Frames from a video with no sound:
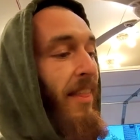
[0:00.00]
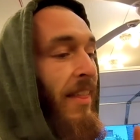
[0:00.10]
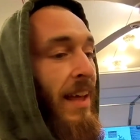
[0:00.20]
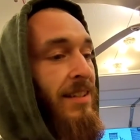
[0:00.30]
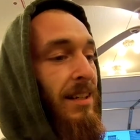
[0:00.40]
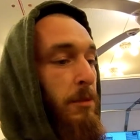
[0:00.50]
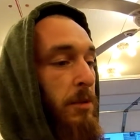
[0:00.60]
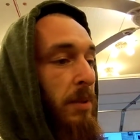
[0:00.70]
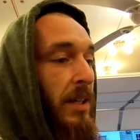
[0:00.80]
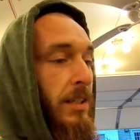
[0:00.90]
That's gonna be
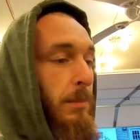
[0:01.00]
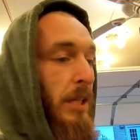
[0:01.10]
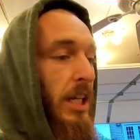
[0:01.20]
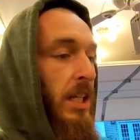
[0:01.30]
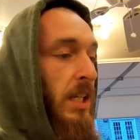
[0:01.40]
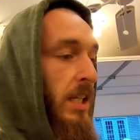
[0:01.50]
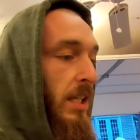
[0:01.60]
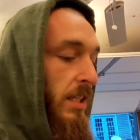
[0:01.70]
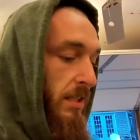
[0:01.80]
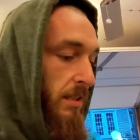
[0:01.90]
a pain in the butt
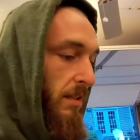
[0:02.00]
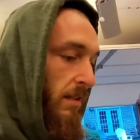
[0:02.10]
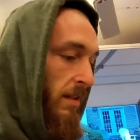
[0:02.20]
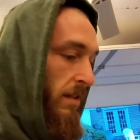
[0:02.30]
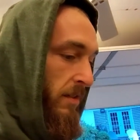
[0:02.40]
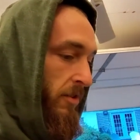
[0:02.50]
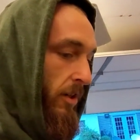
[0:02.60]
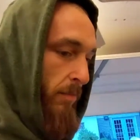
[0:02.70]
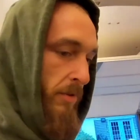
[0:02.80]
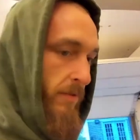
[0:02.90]

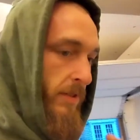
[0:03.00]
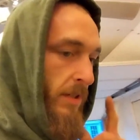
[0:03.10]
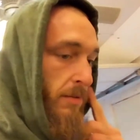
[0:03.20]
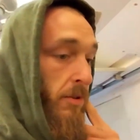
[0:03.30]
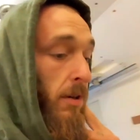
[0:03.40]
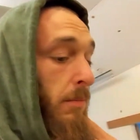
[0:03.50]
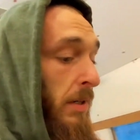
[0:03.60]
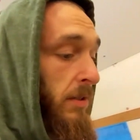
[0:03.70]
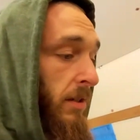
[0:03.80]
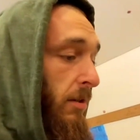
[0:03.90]
unstrapping every time. So I'm
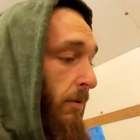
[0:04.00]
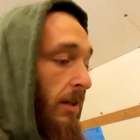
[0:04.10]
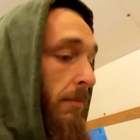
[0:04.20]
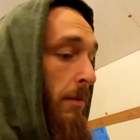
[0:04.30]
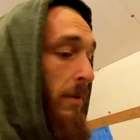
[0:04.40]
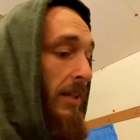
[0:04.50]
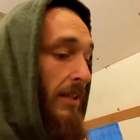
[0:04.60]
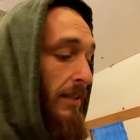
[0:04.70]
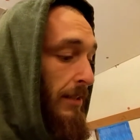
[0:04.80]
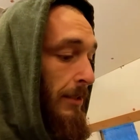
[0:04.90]
probably just going to wear it on my
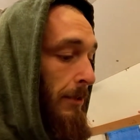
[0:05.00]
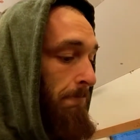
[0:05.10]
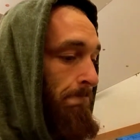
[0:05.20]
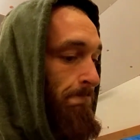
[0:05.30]
back, I guess.